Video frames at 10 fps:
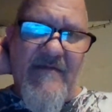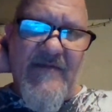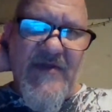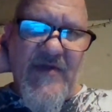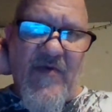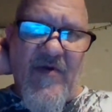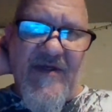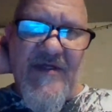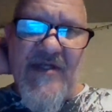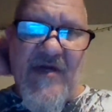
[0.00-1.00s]
to the
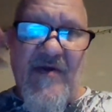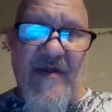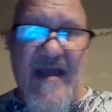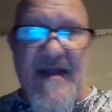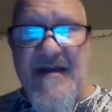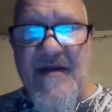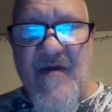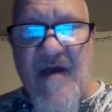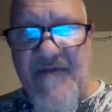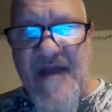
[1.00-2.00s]
world in general. And,
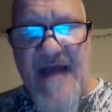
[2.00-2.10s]
I've